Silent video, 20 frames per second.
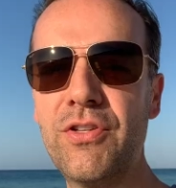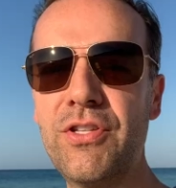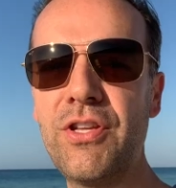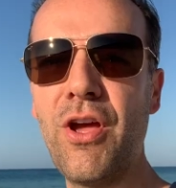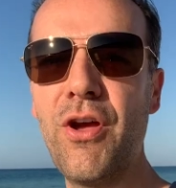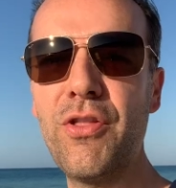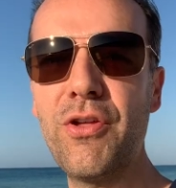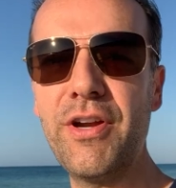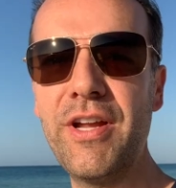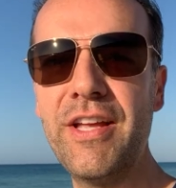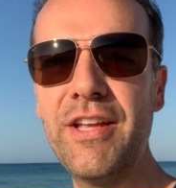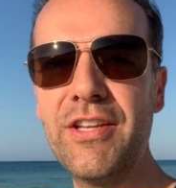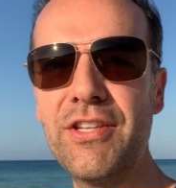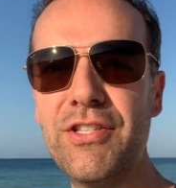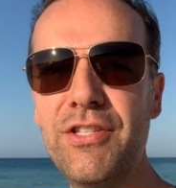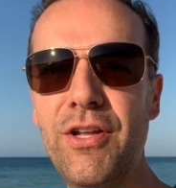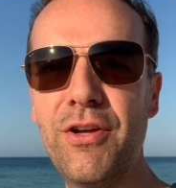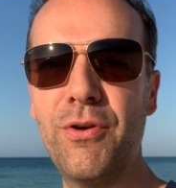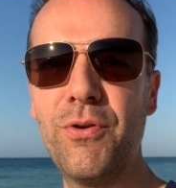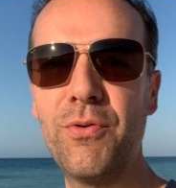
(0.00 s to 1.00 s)
So there is
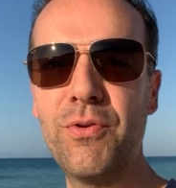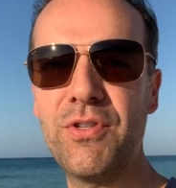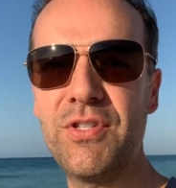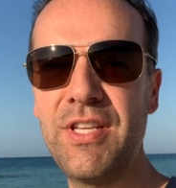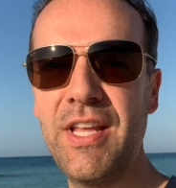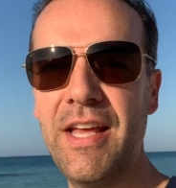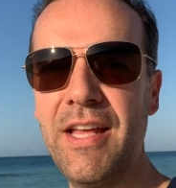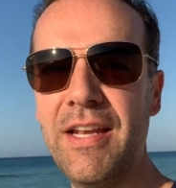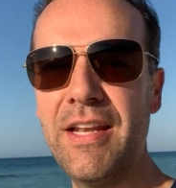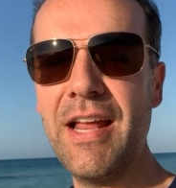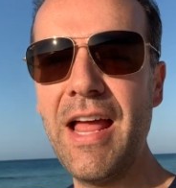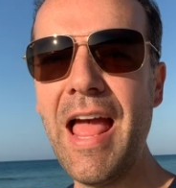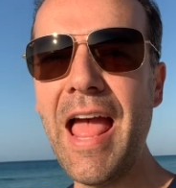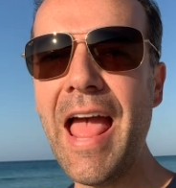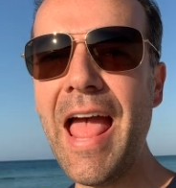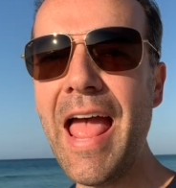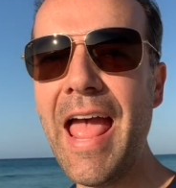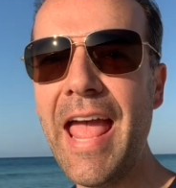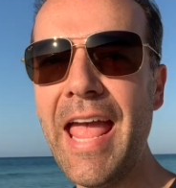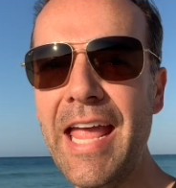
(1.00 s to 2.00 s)
no set
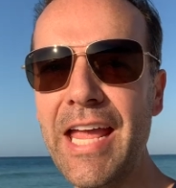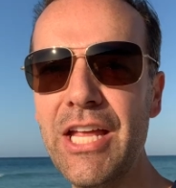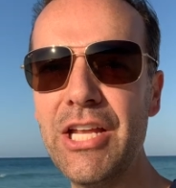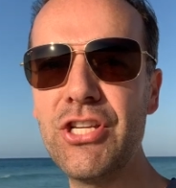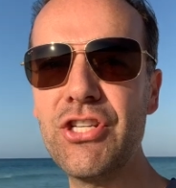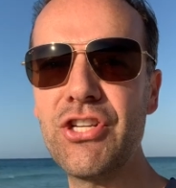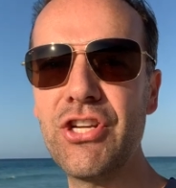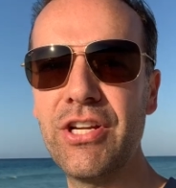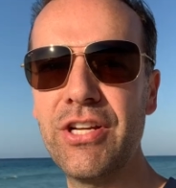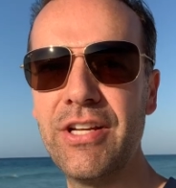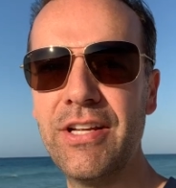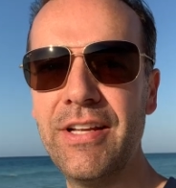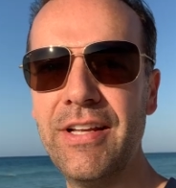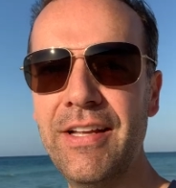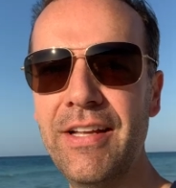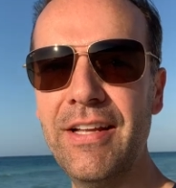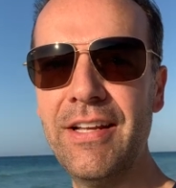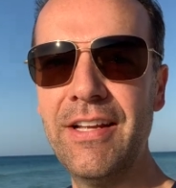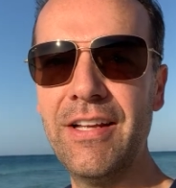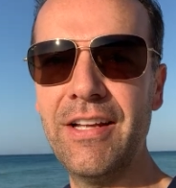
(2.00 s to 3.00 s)
age
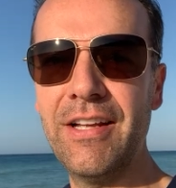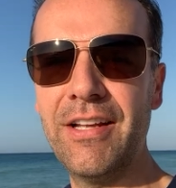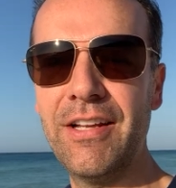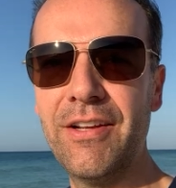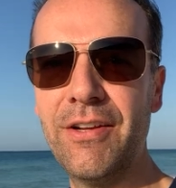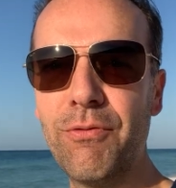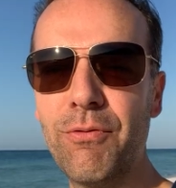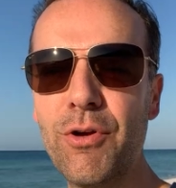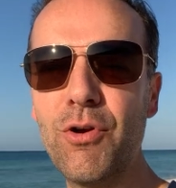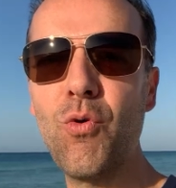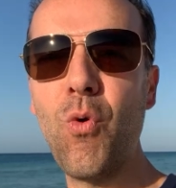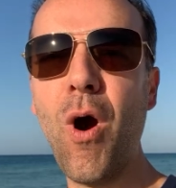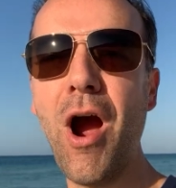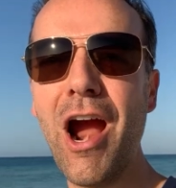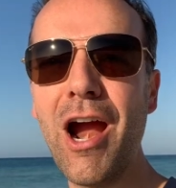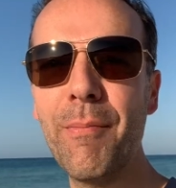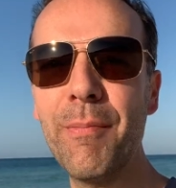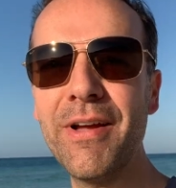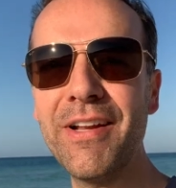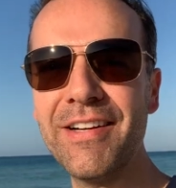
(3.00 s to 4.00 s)

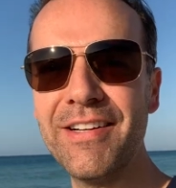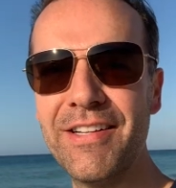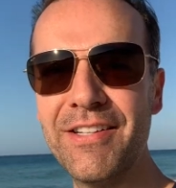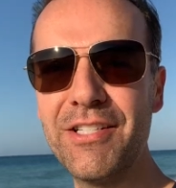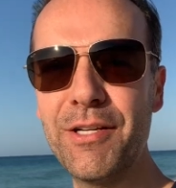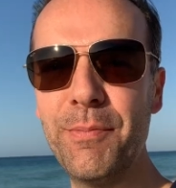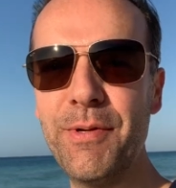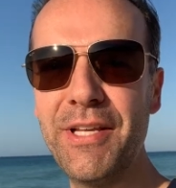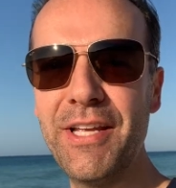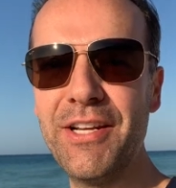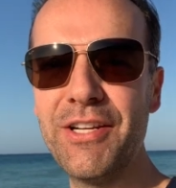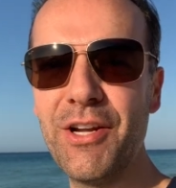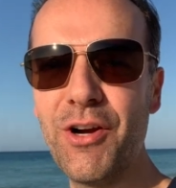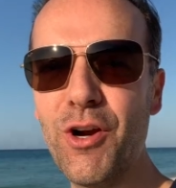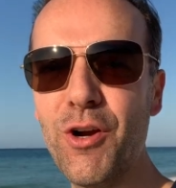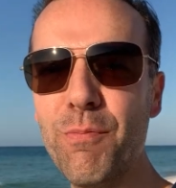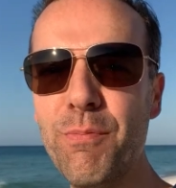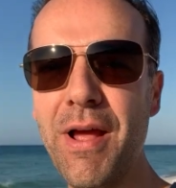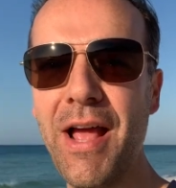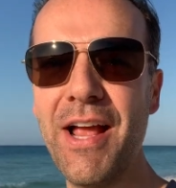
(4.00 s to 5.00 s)
requirement to begin to
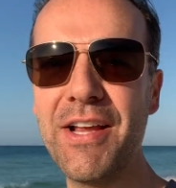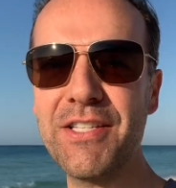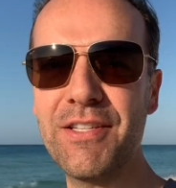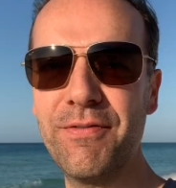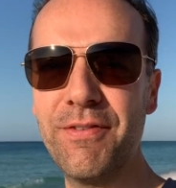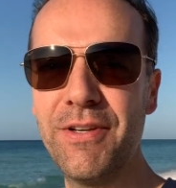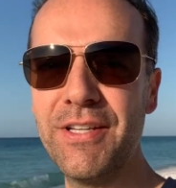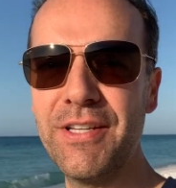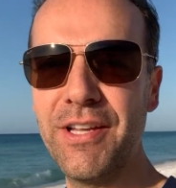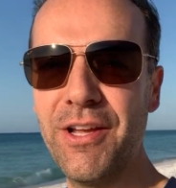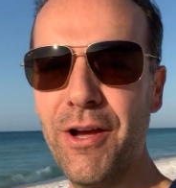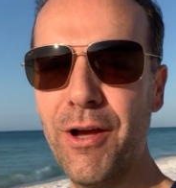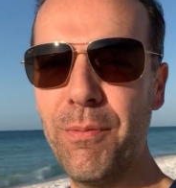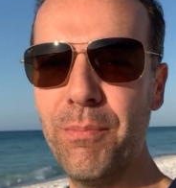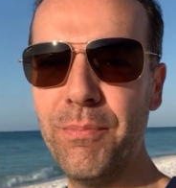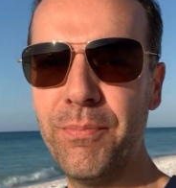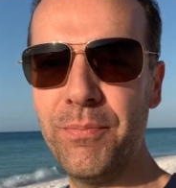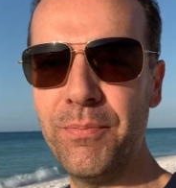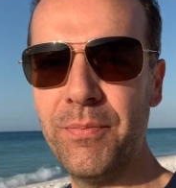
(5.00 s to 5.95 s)
earn passive income.